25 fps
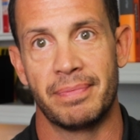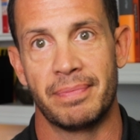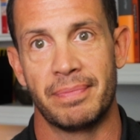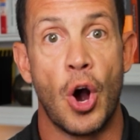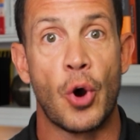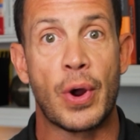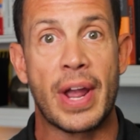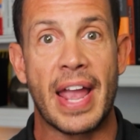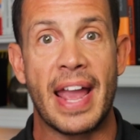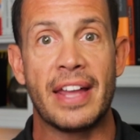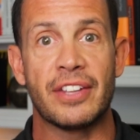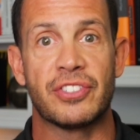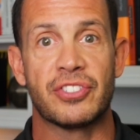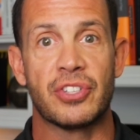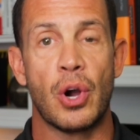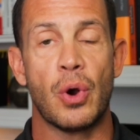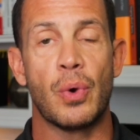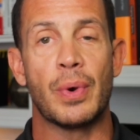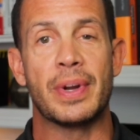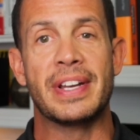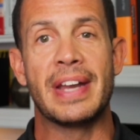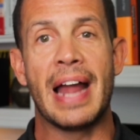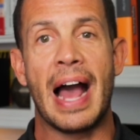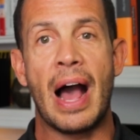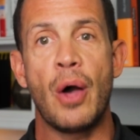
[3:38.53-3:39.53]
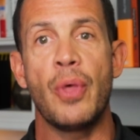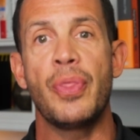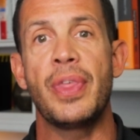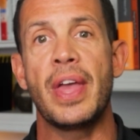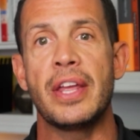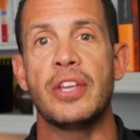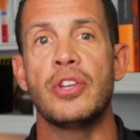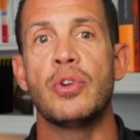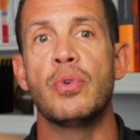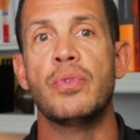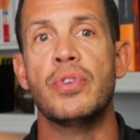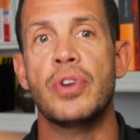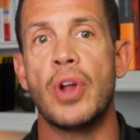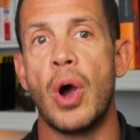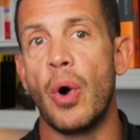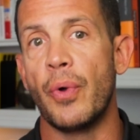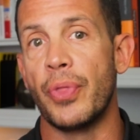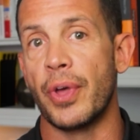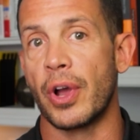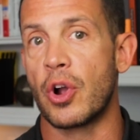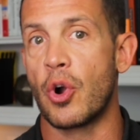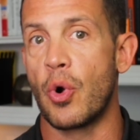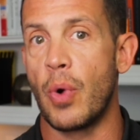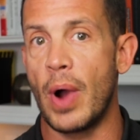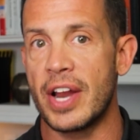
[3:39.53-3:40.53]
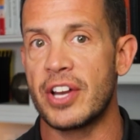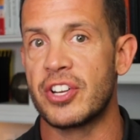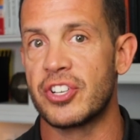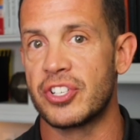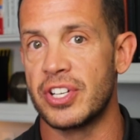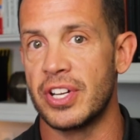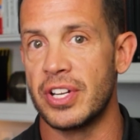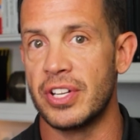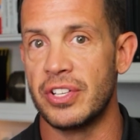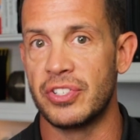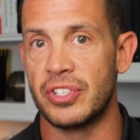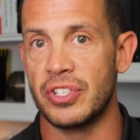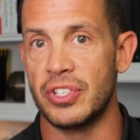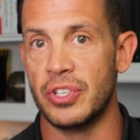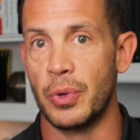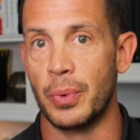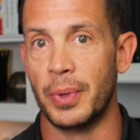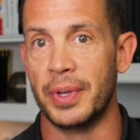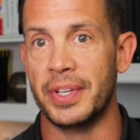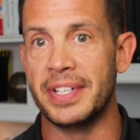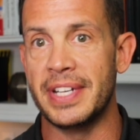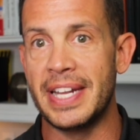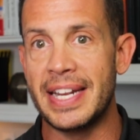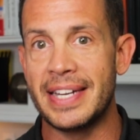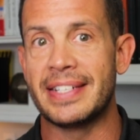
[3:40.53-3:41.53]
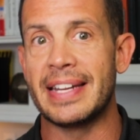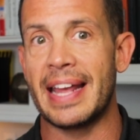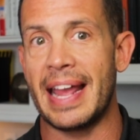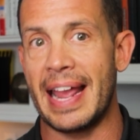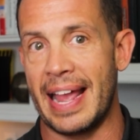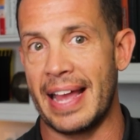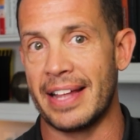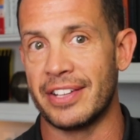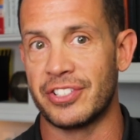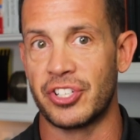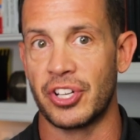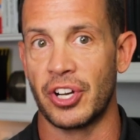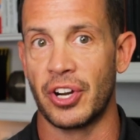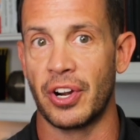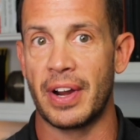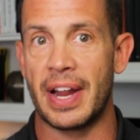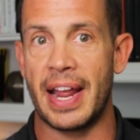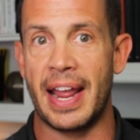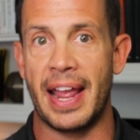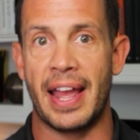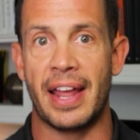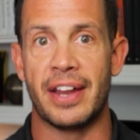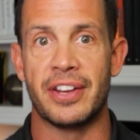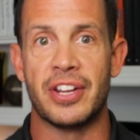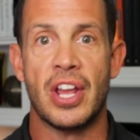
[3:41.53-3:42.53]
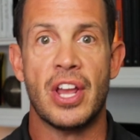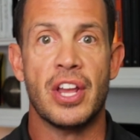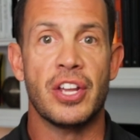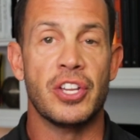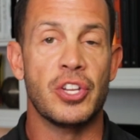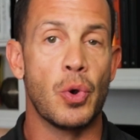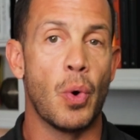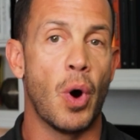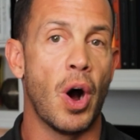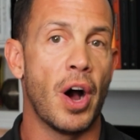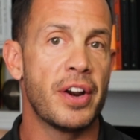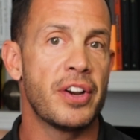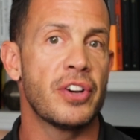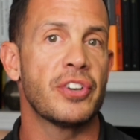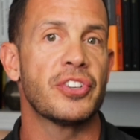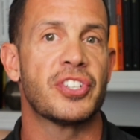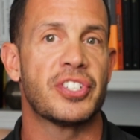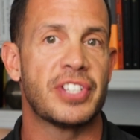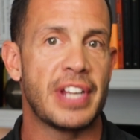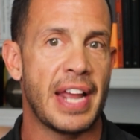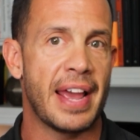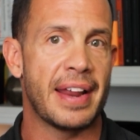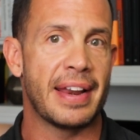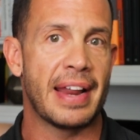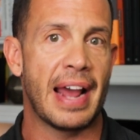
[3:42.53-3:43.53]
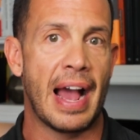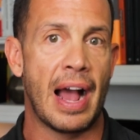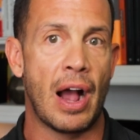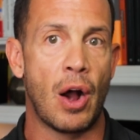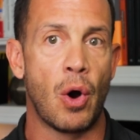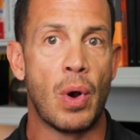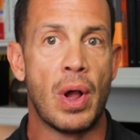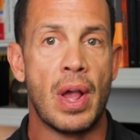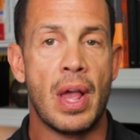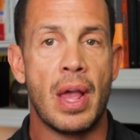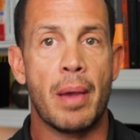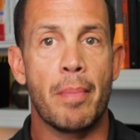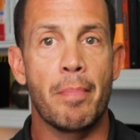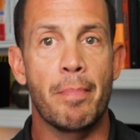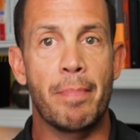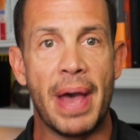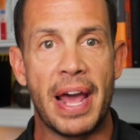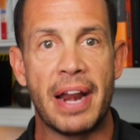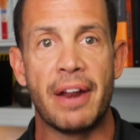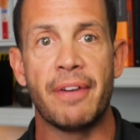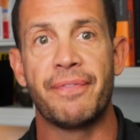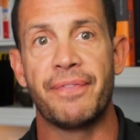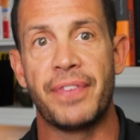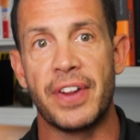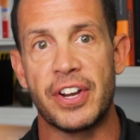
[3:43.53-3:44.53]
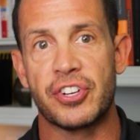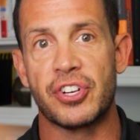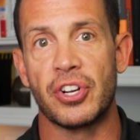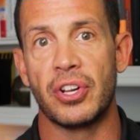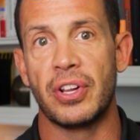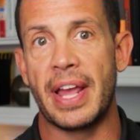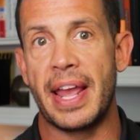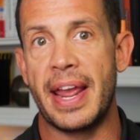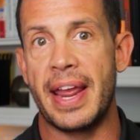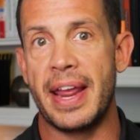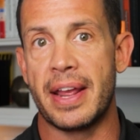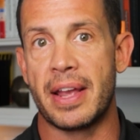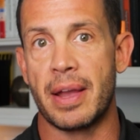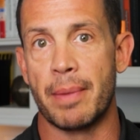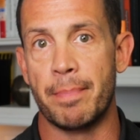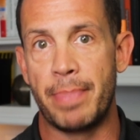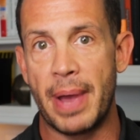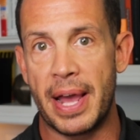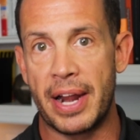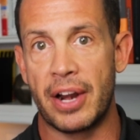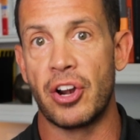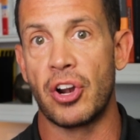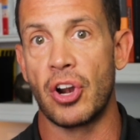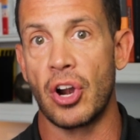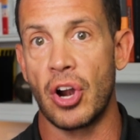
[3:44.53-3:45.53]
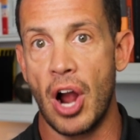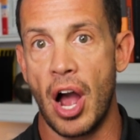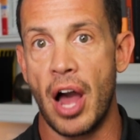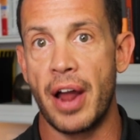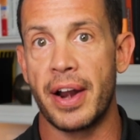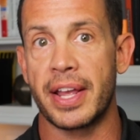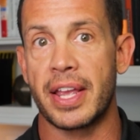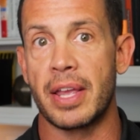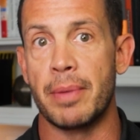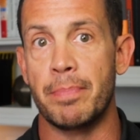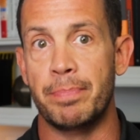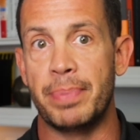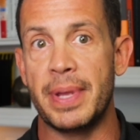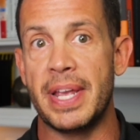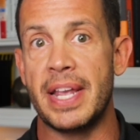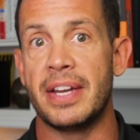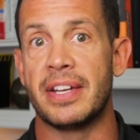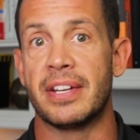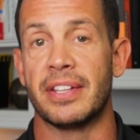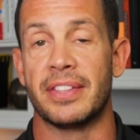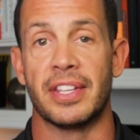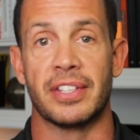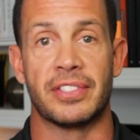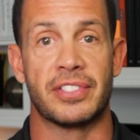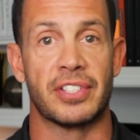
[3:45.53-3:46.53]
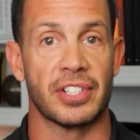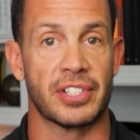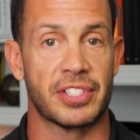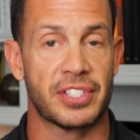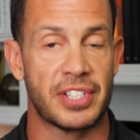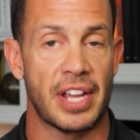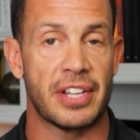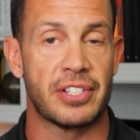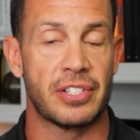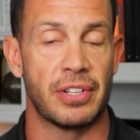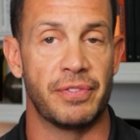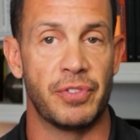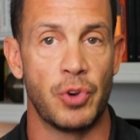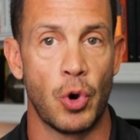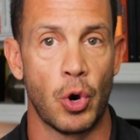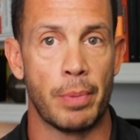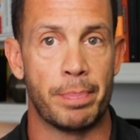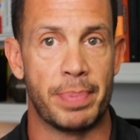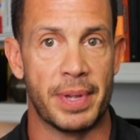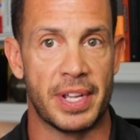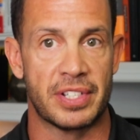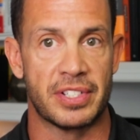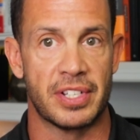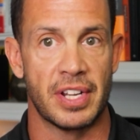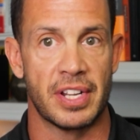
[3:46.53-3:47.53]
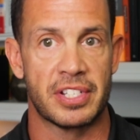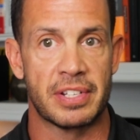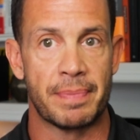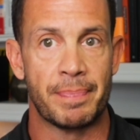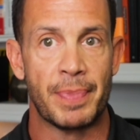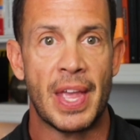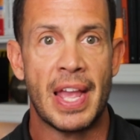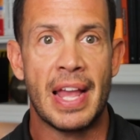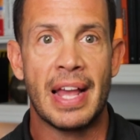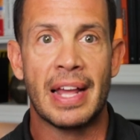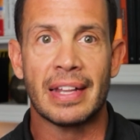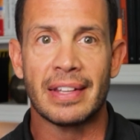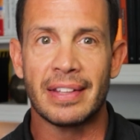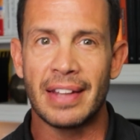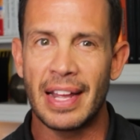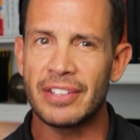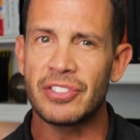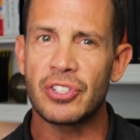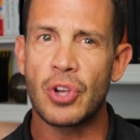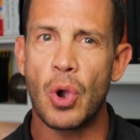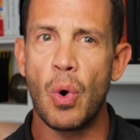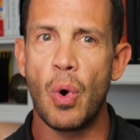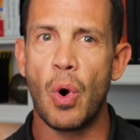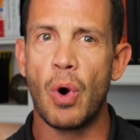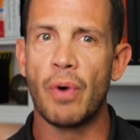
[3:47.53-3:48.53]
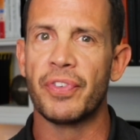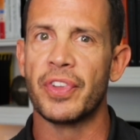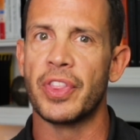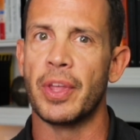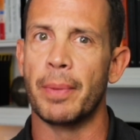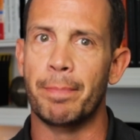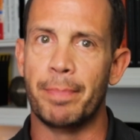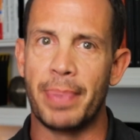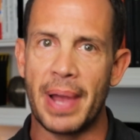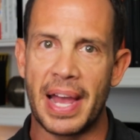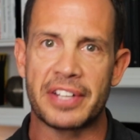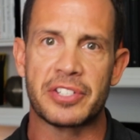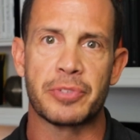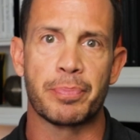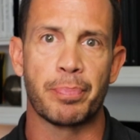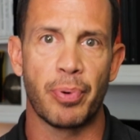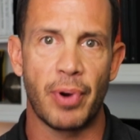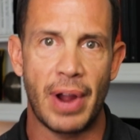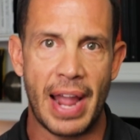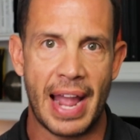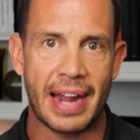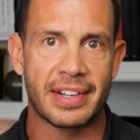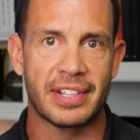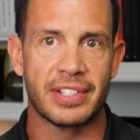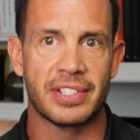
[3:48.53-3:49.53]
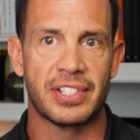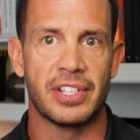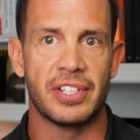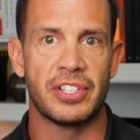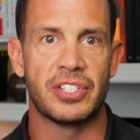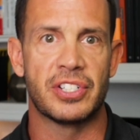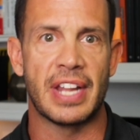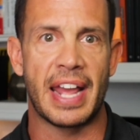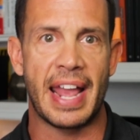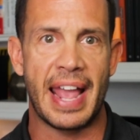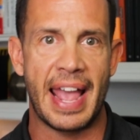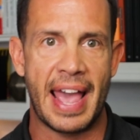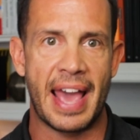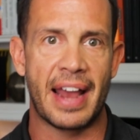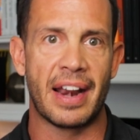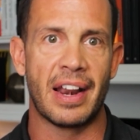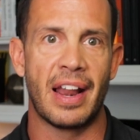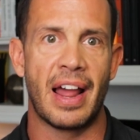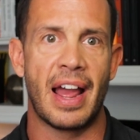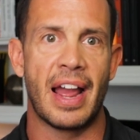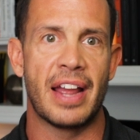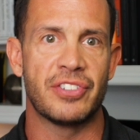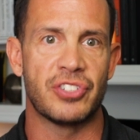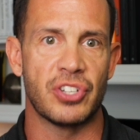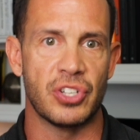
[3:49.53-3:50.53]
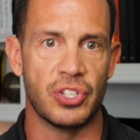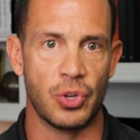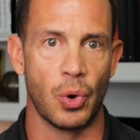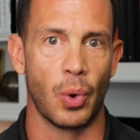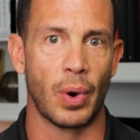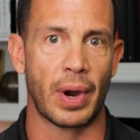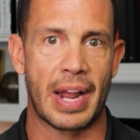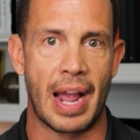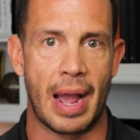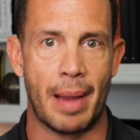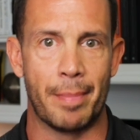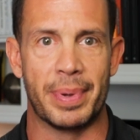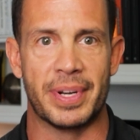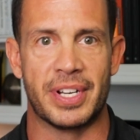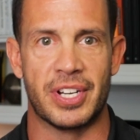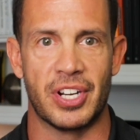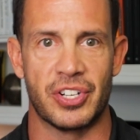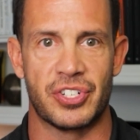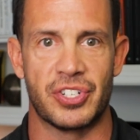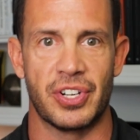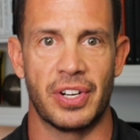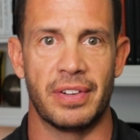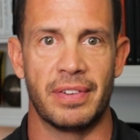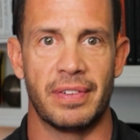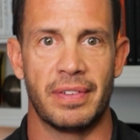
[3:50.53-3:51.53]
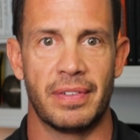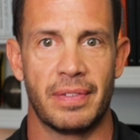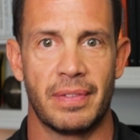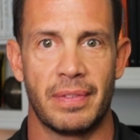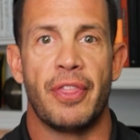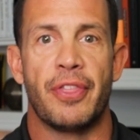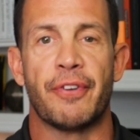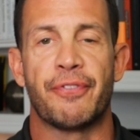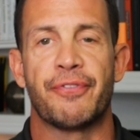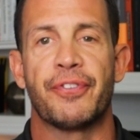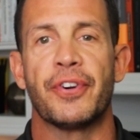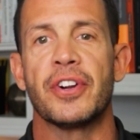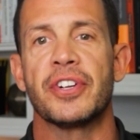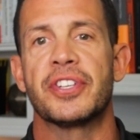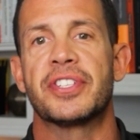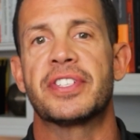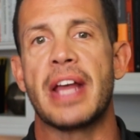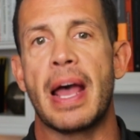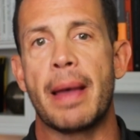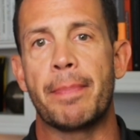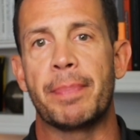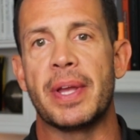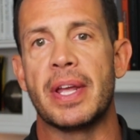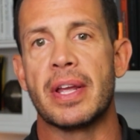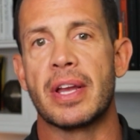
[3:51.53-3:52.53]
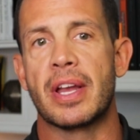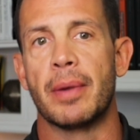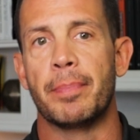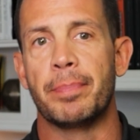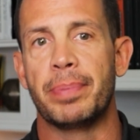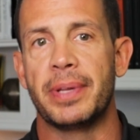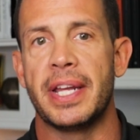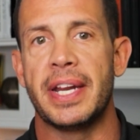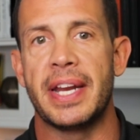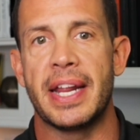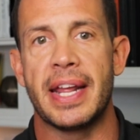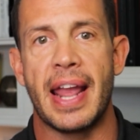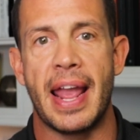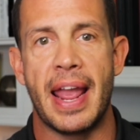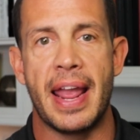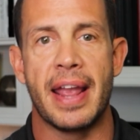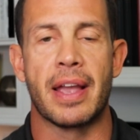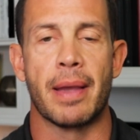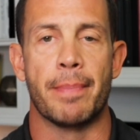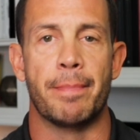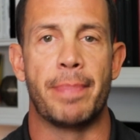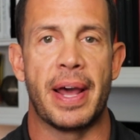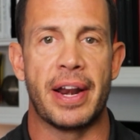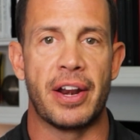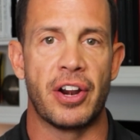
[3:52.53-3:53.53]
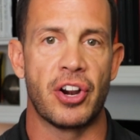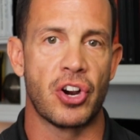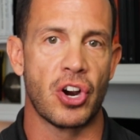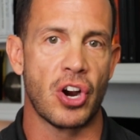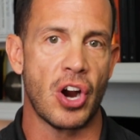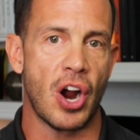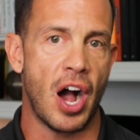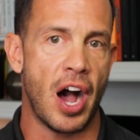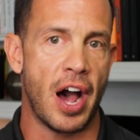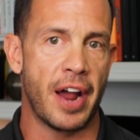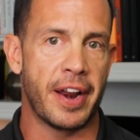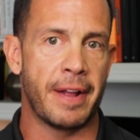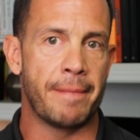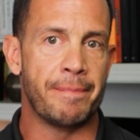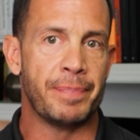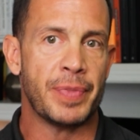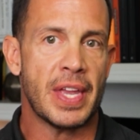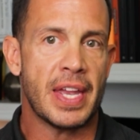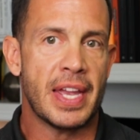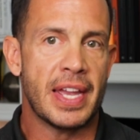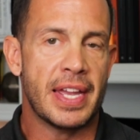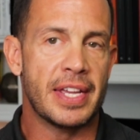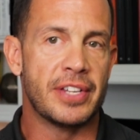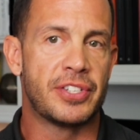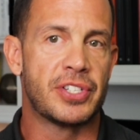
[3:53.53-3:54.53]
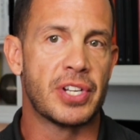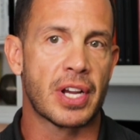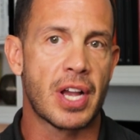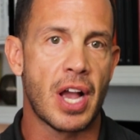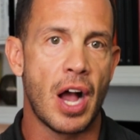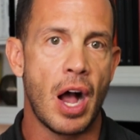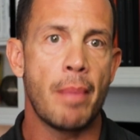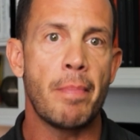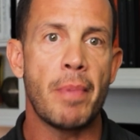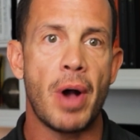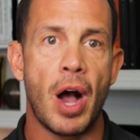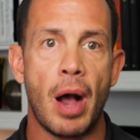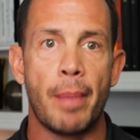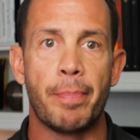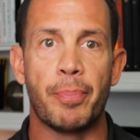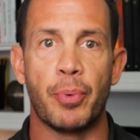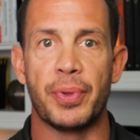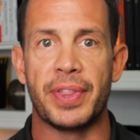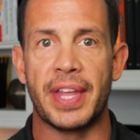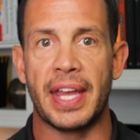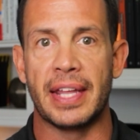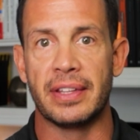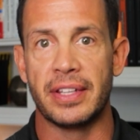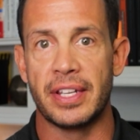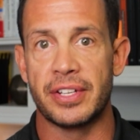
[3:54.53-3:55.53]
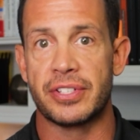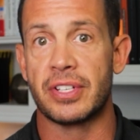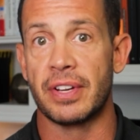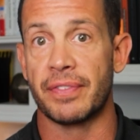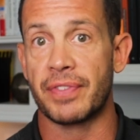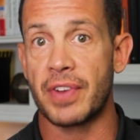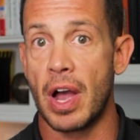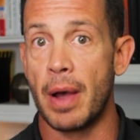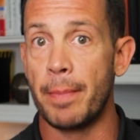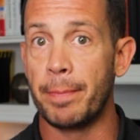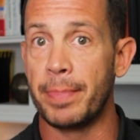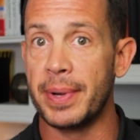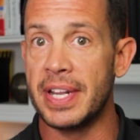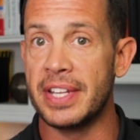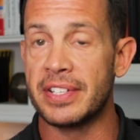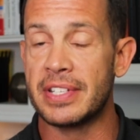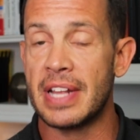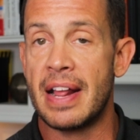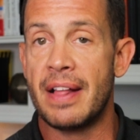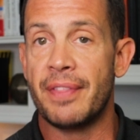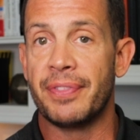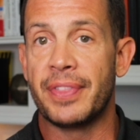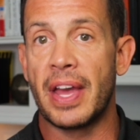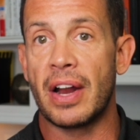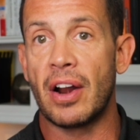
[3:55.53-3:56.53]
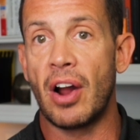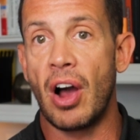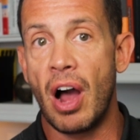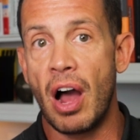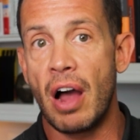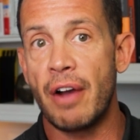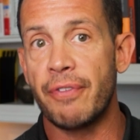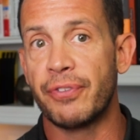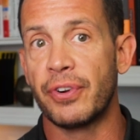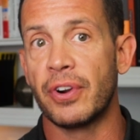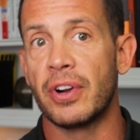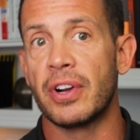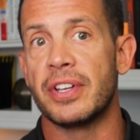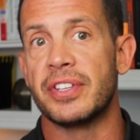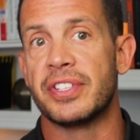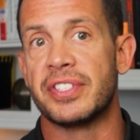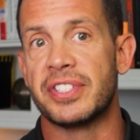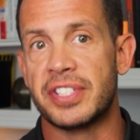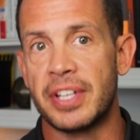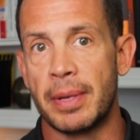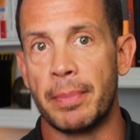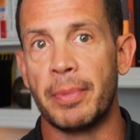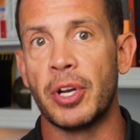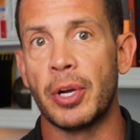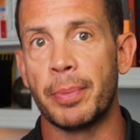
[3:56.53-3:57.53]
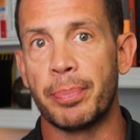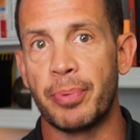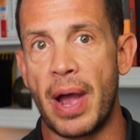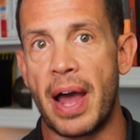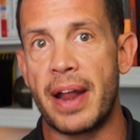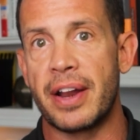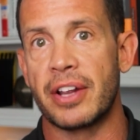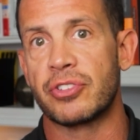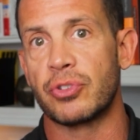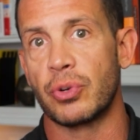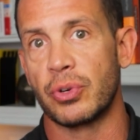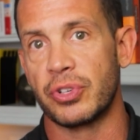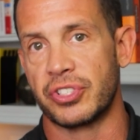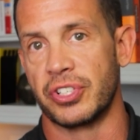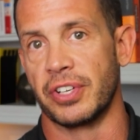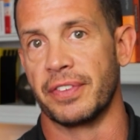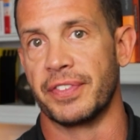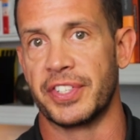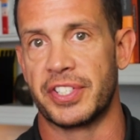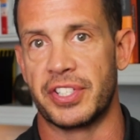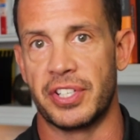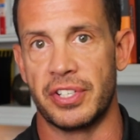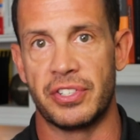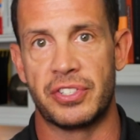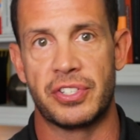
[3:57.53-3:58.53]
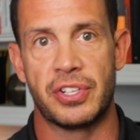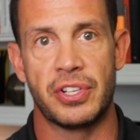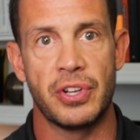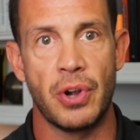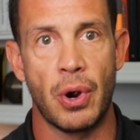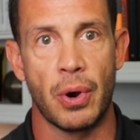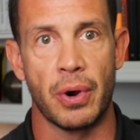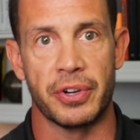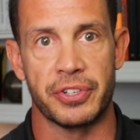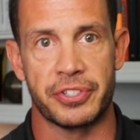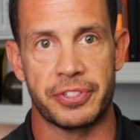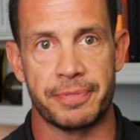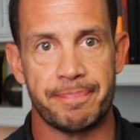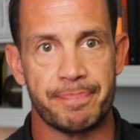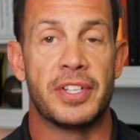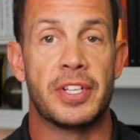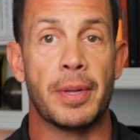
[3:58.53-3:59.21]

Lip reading: Okay, so now that you know the questions you will need to answer and you understand how beneficial a competitor audit can be to the success of your business, let's go over the best practices to analyze your competition. The first step in completing a competitor audit is to come up with a list of companies that offer similar products or services to yours.